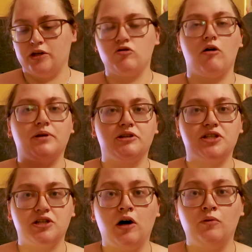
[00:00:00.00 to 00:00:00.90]
So I'm going
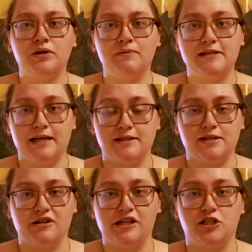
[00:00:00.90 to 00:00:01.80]
to start with my
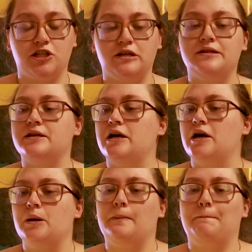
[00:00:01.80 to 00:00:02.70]
sensory issues.
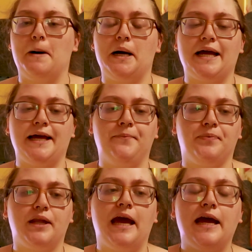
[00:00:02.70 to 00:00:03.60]
My
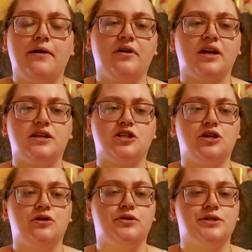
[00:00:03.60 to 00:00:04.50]
hearing
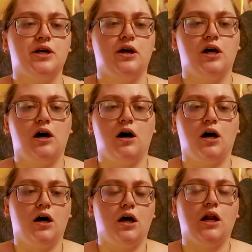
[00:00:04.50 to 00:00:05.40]
issues
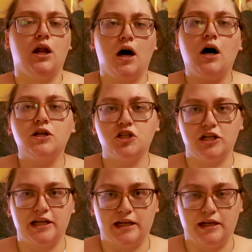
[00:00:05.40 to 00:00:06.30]
are
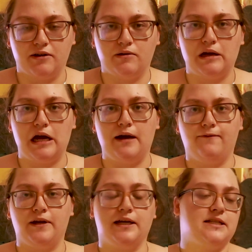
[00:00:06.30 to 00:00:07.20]
largely
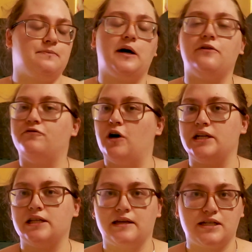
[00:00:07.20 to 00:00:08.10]
fixed by
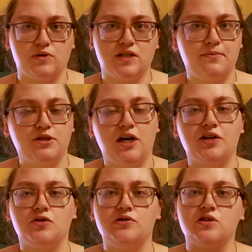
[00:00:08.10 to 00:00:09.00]
finding things with
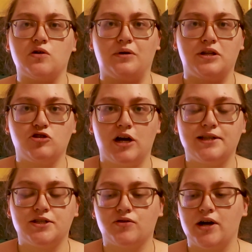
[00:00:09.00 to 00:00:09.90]
subtitles or with
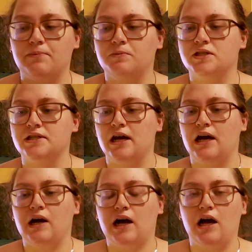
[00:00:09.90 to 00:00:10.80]
transcripts,
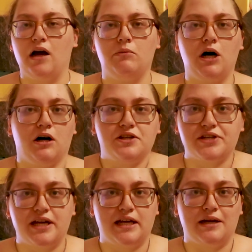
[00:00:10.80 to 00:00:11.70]

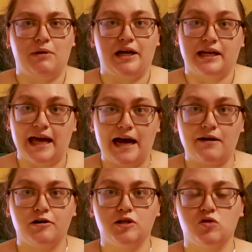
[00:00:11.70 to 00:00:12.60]
asking my
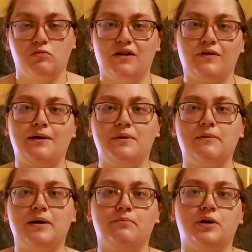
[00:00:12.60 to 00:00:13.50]
carers or my
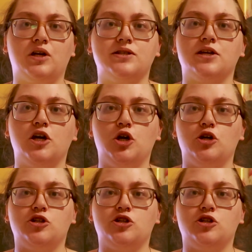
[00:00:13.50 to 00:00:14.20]
family members